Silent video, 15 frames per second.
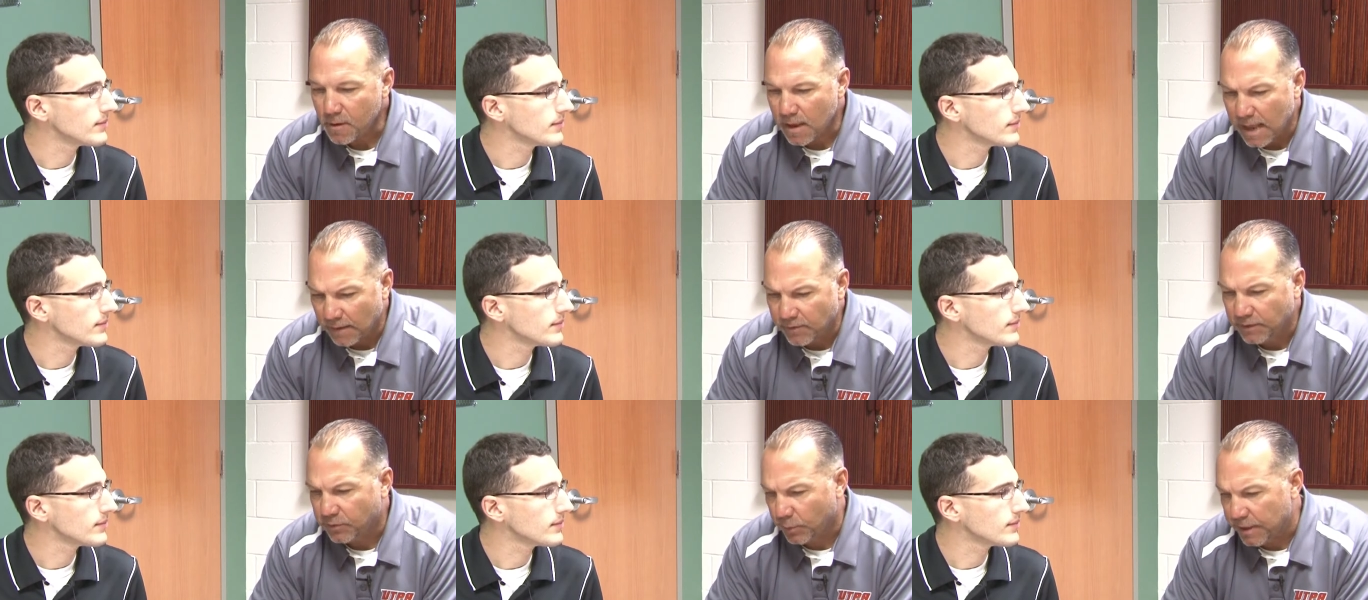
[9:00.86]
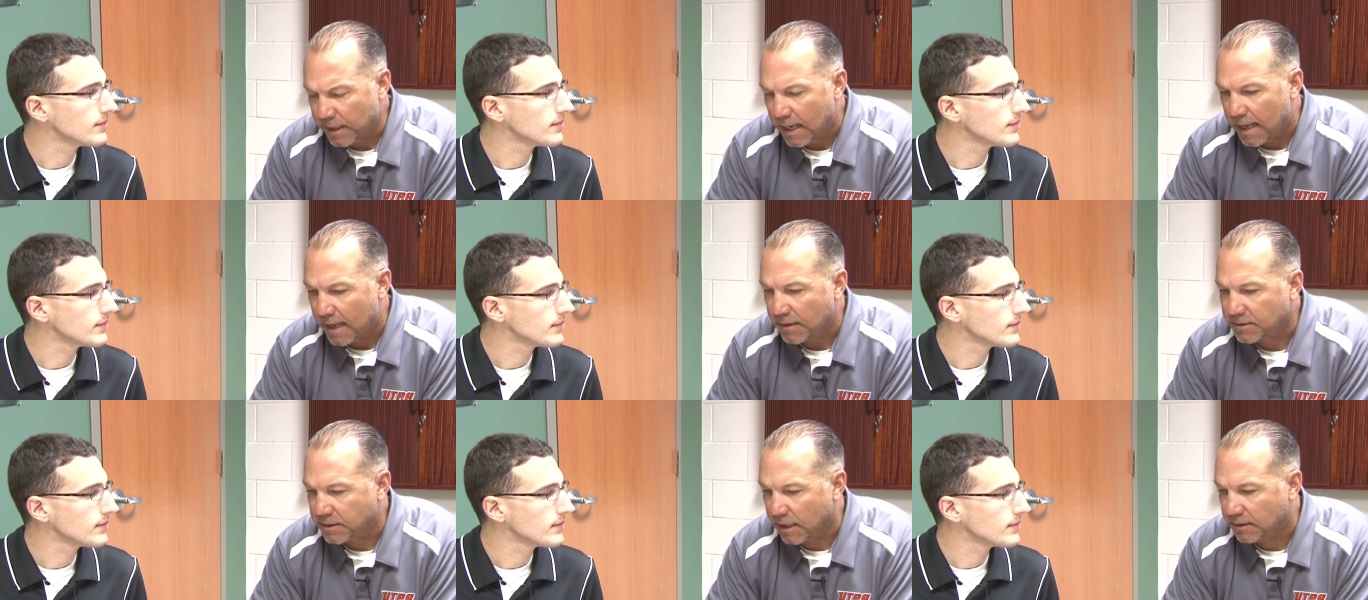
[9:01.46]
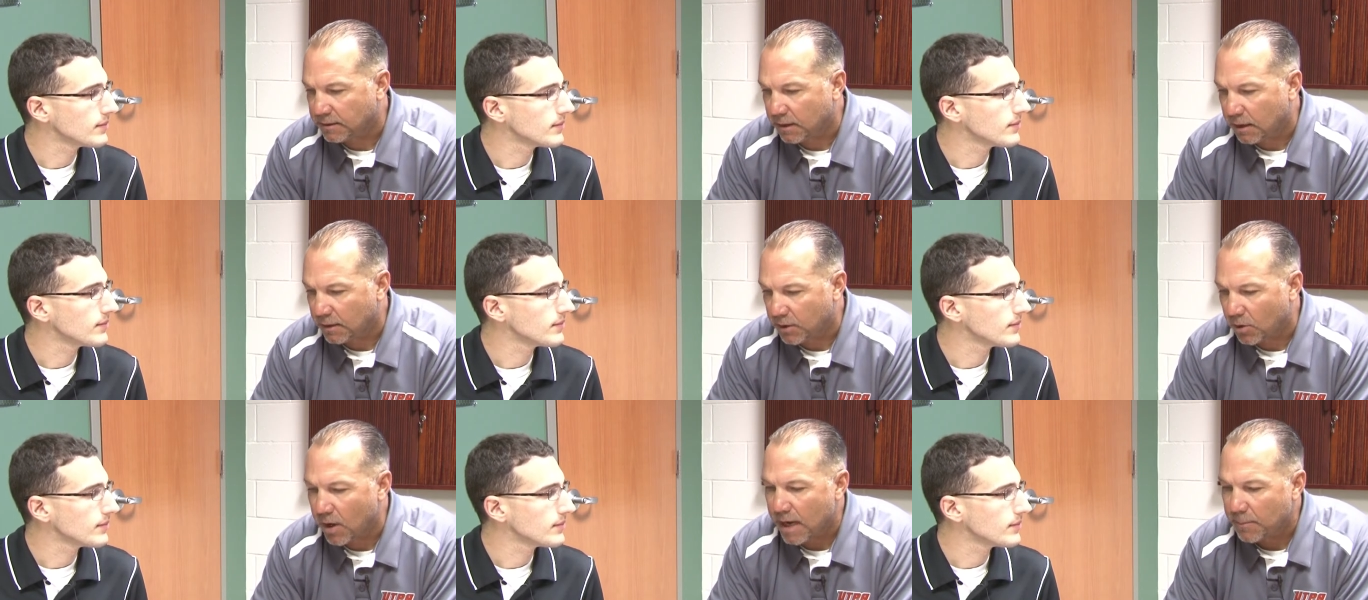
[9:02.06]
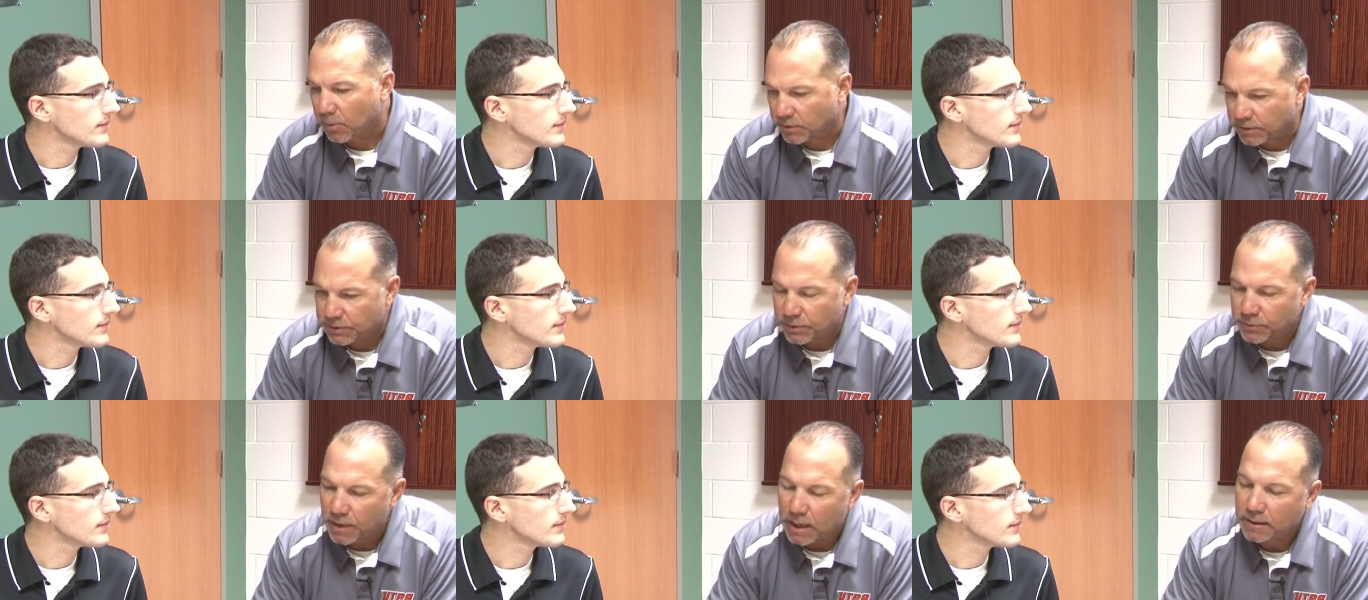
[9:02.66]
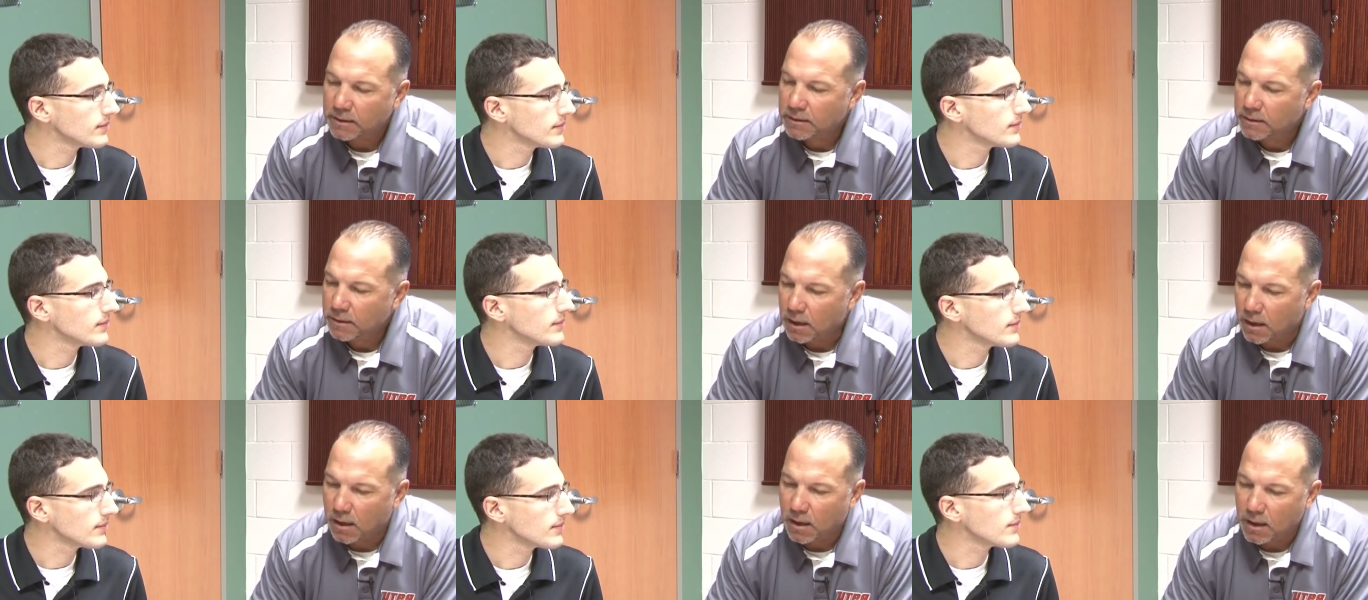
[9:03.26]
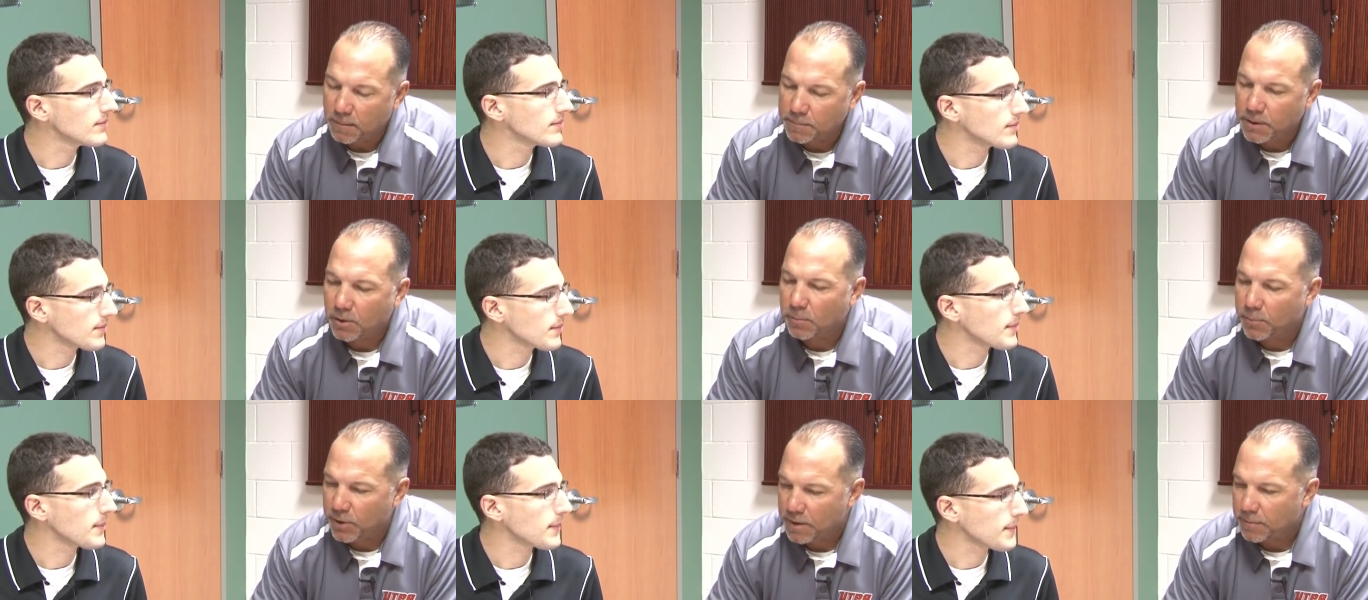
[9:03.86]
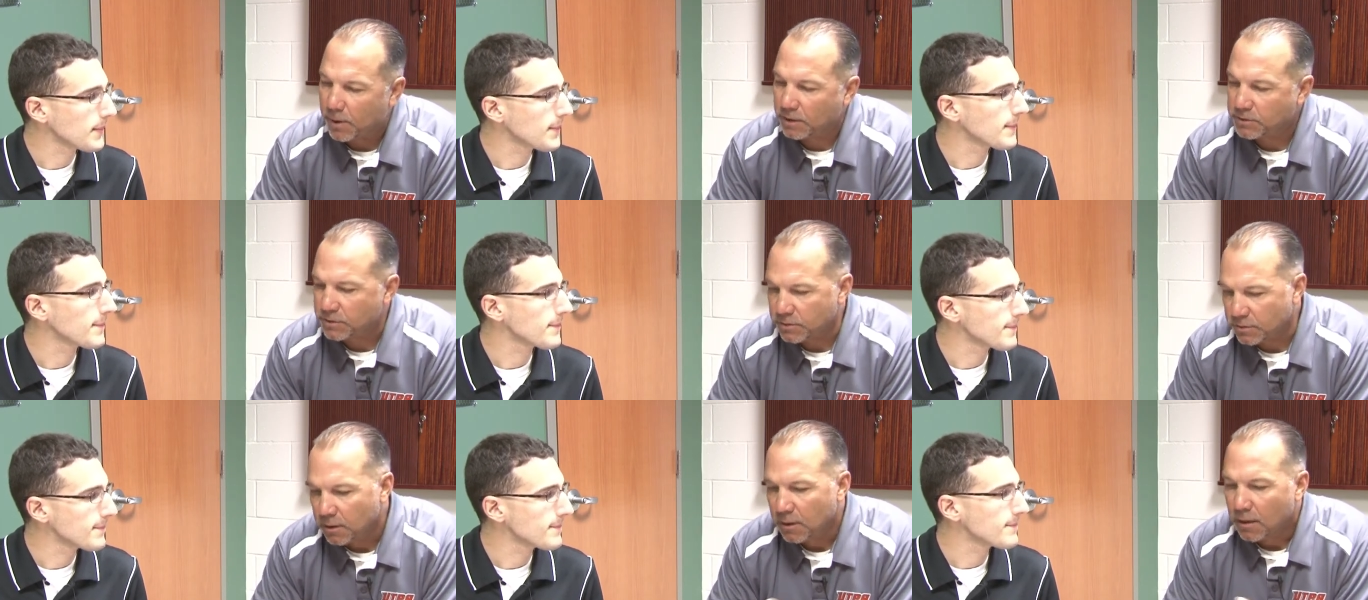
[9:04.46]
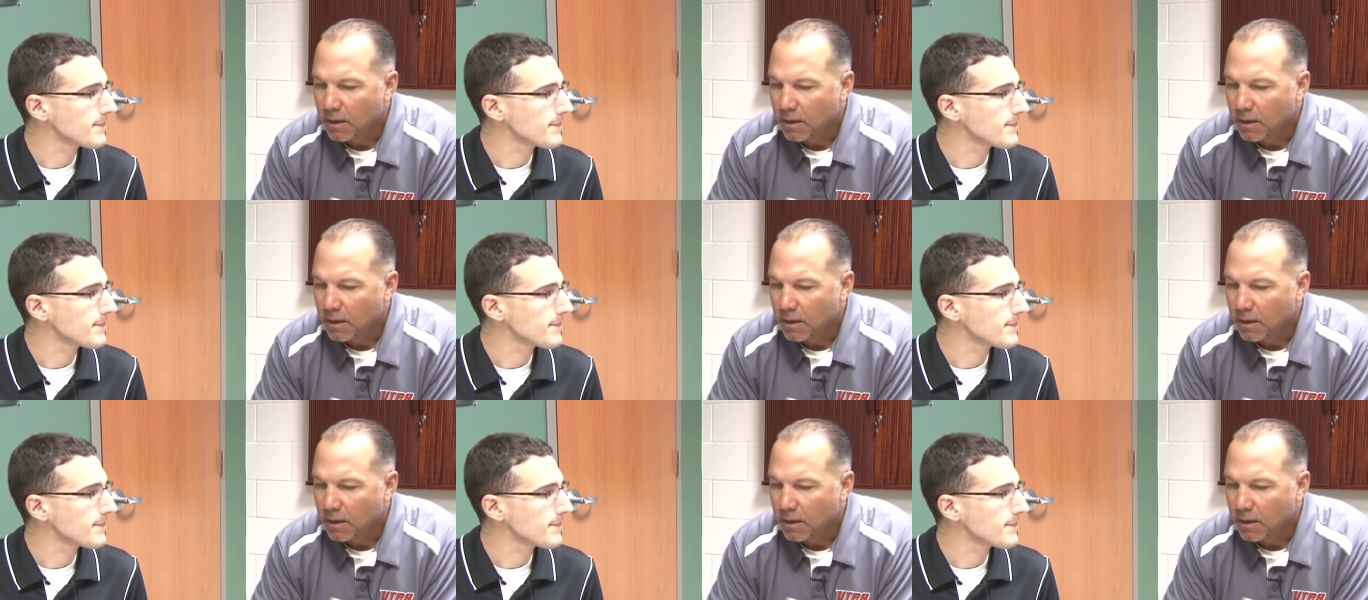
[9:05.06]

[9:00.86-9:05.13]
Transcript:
Speaker 1: having 3 guys that are able to do that, you know, pretty much